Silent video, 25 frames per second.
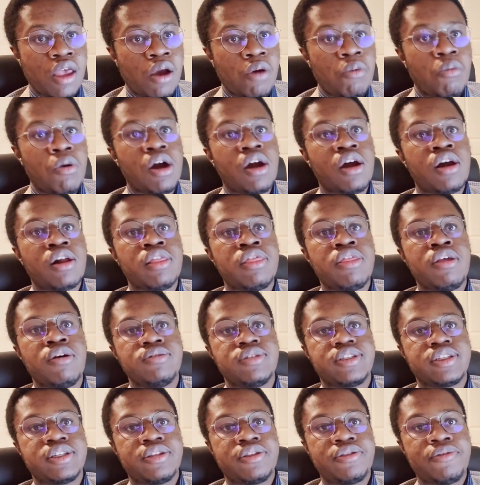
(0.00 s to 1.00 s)
What are
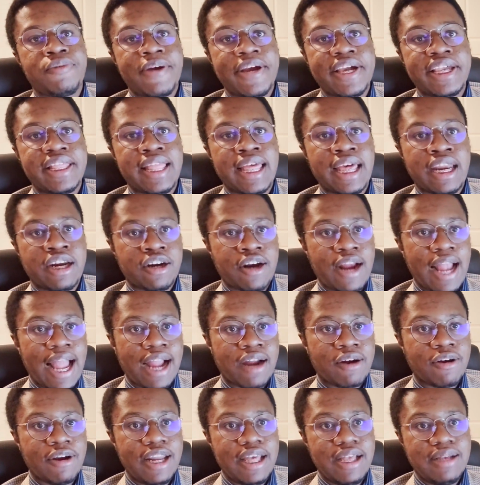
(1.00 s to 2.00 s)
those three-letter
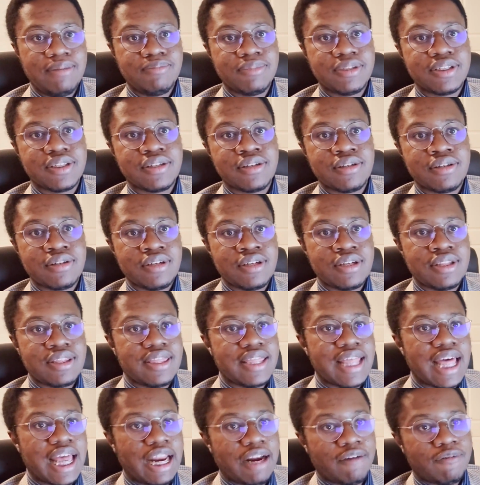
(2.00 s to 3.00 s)
acronyms
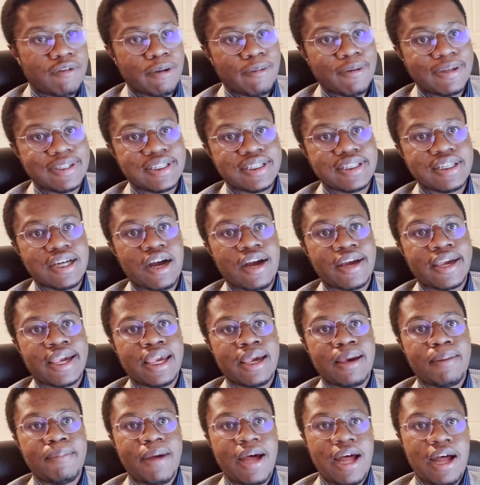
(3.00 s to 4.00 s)
that everyone's
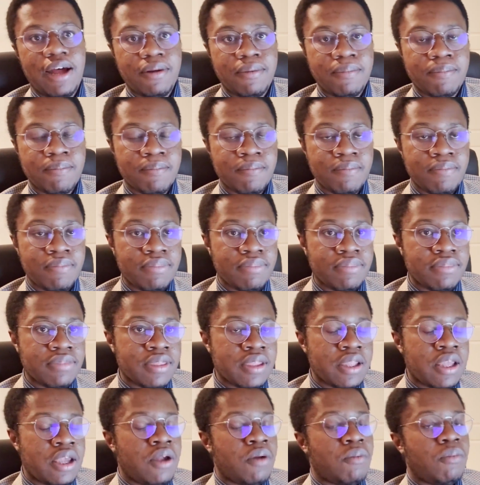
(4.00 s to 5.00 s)
talking about?
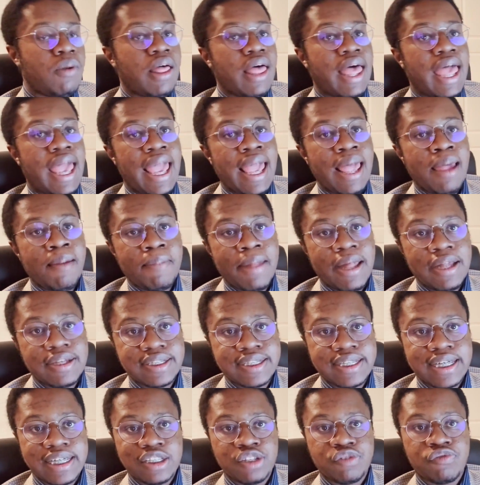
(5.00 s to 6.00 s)
Well, AML
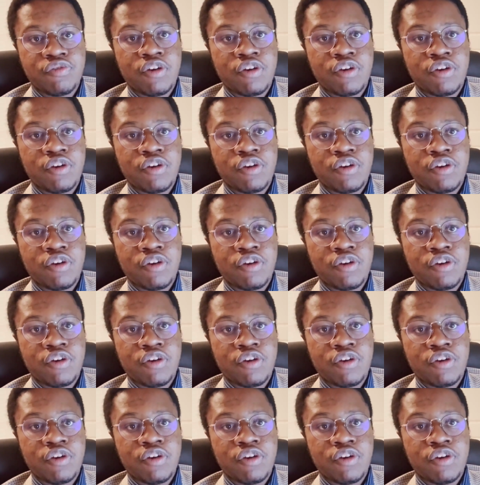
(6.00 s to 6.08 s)
stands